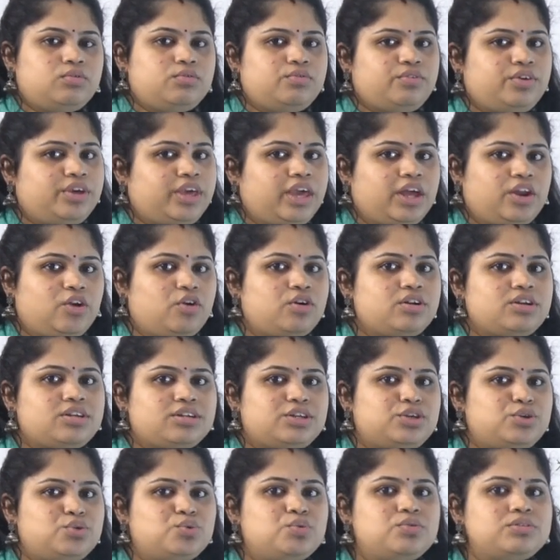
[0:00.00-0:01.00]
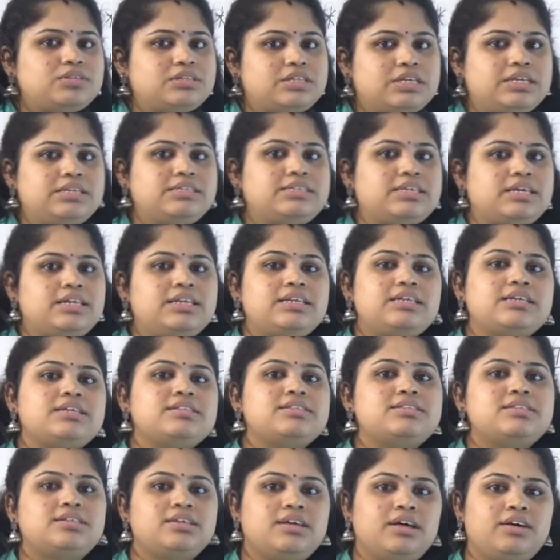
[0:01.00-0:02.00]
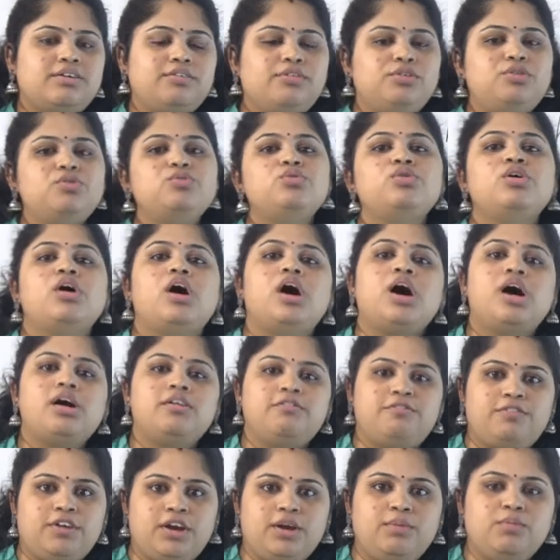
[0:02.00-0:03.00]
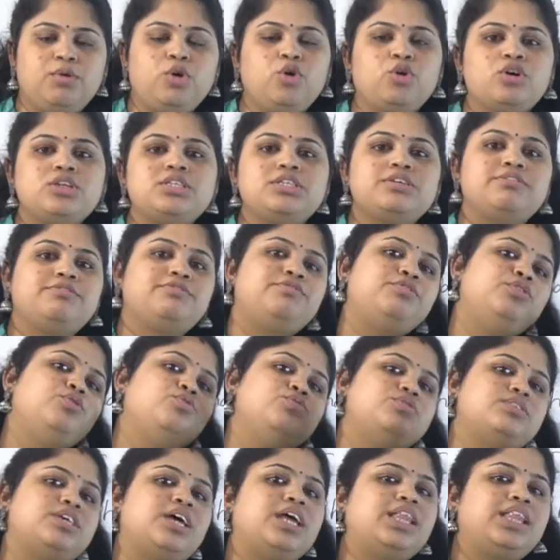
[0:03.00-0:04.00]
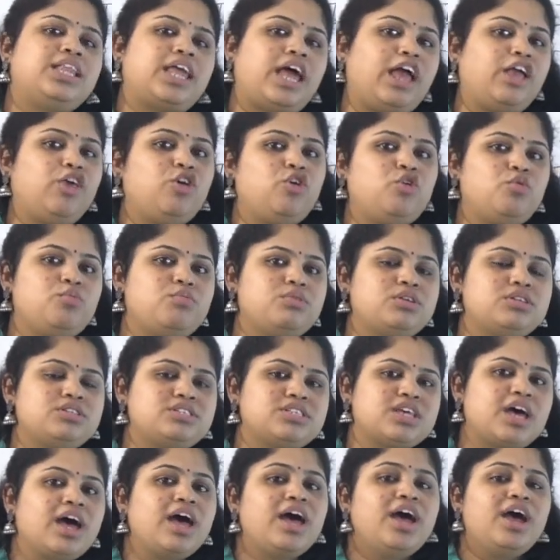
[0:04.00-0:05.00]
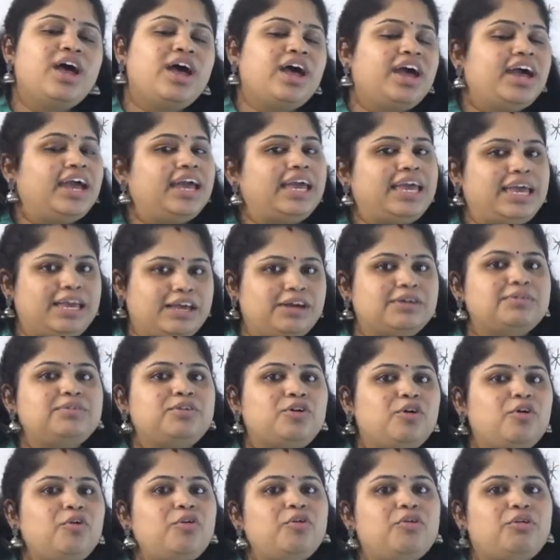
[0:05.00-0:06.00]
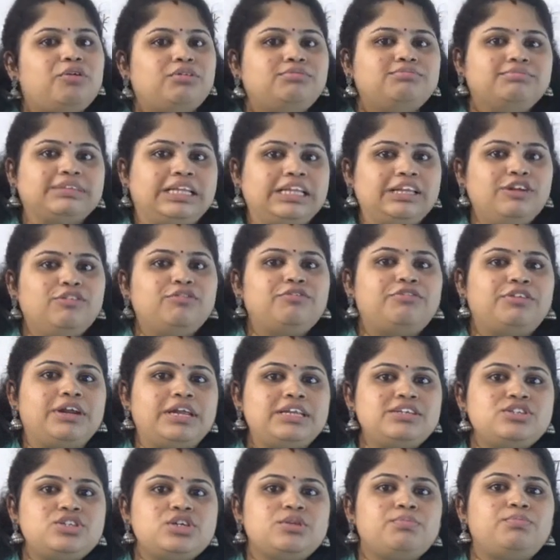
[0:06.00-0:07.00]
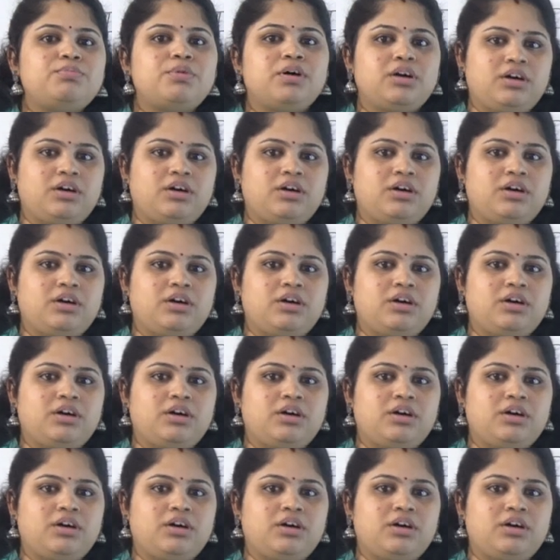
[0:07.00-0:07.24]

we cannot use these sentences to our friend, because if you say thank you means friendship,